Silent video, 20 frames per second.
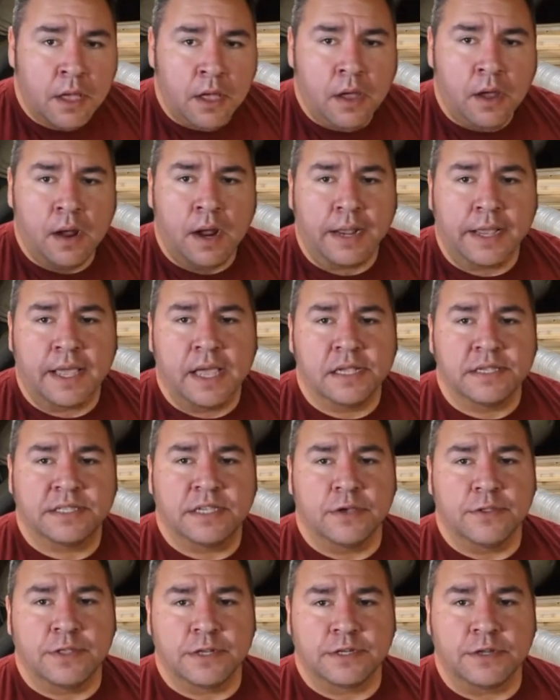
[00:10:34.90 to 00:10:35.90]
Alright guys,
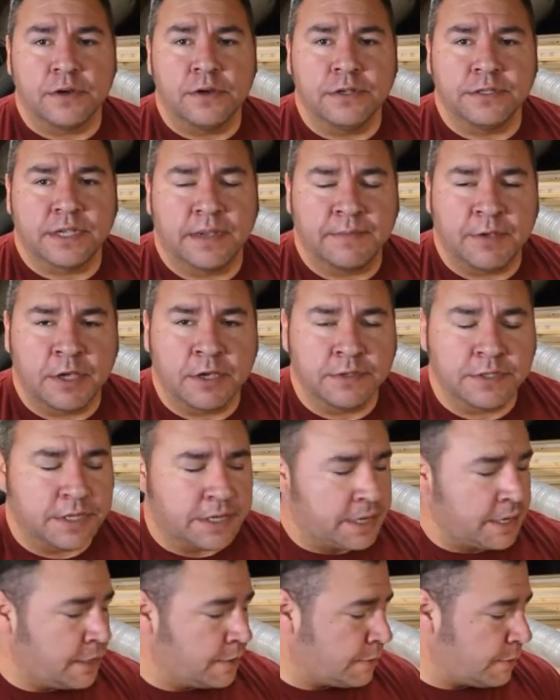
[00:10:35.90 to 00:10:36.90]
so the tools I'm using
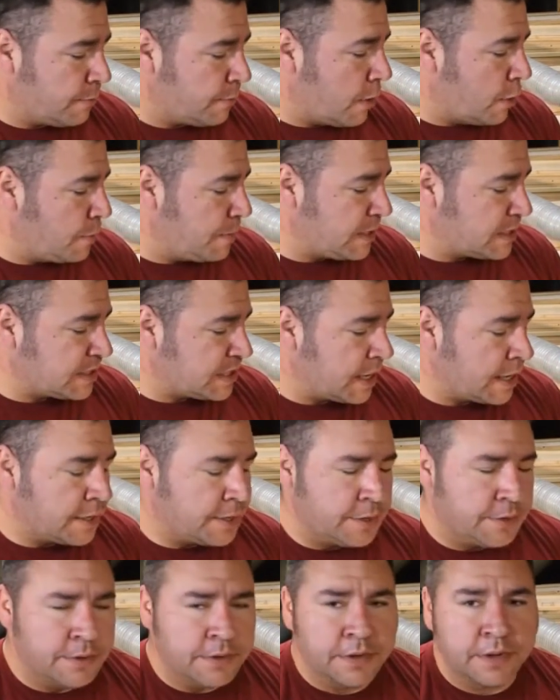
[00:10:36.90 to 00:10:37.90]
here, the Roby
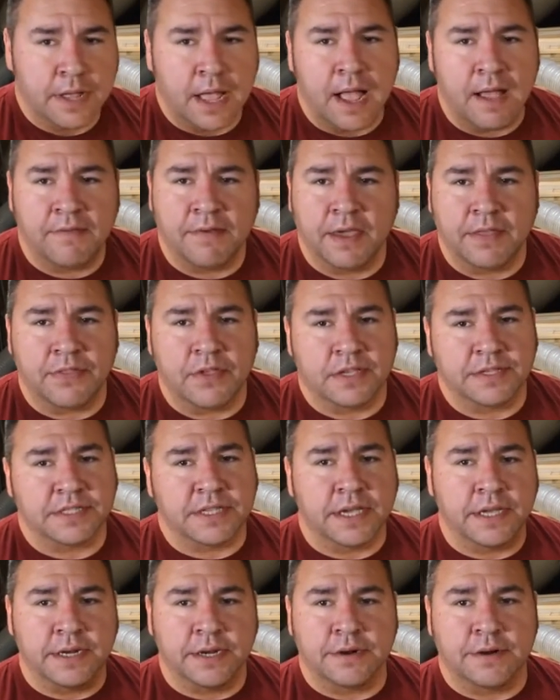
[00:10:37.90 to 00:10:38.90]
sander. I've had that
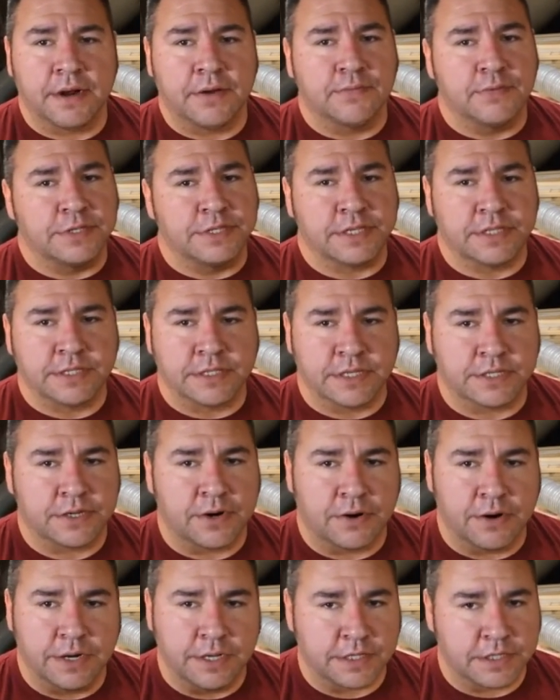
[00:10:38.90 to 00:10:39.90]
sander ever since I
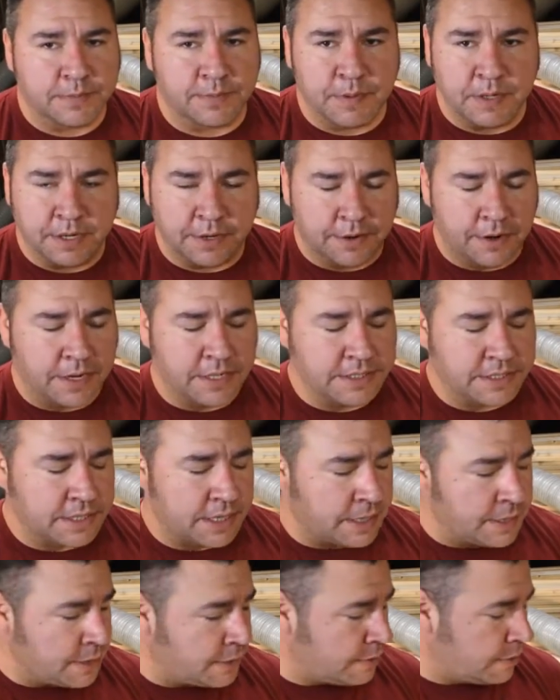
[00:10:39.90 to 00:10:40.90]
started. It's been a great
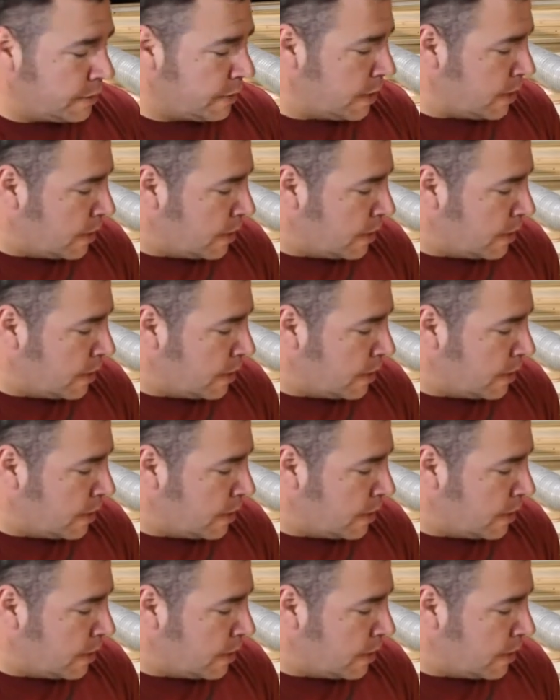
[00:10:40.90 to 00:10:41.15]
sander.